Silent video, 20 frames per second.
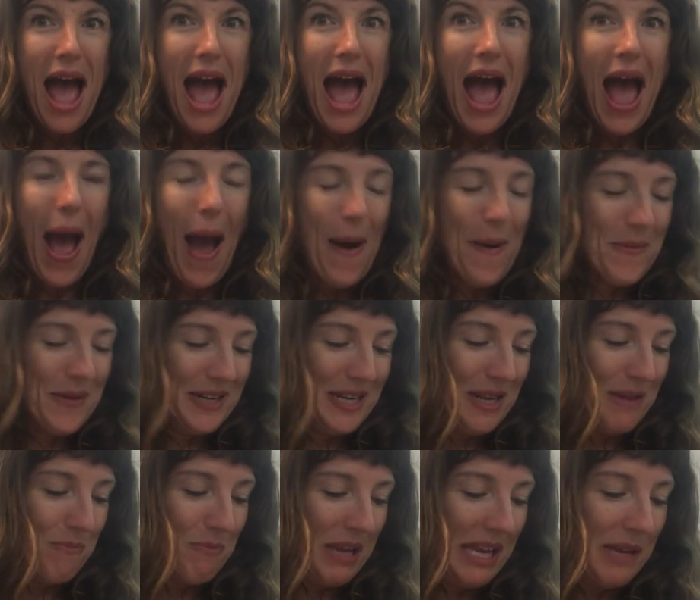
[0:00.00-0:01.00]
How
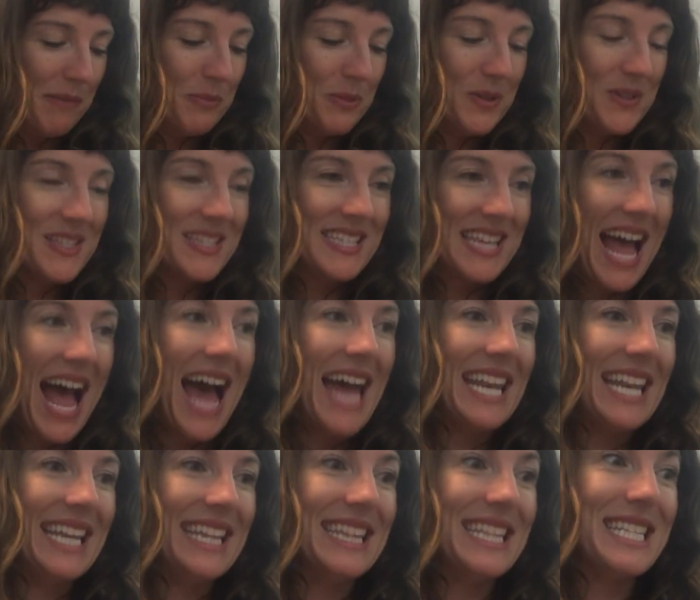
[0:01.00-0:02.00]
many people
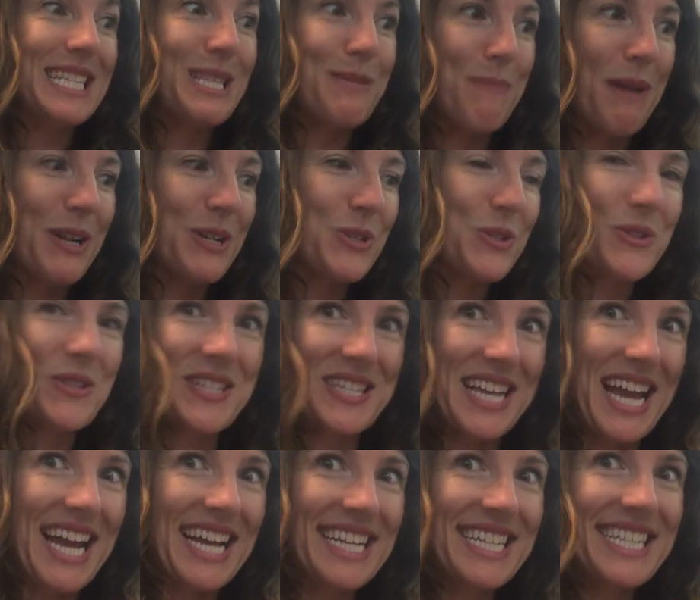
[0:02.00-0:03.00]
sat in the special
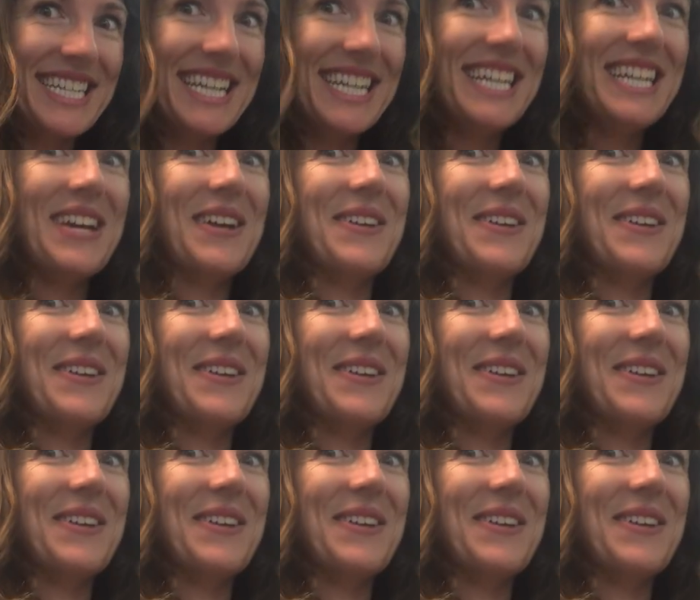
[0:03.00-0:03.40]
section?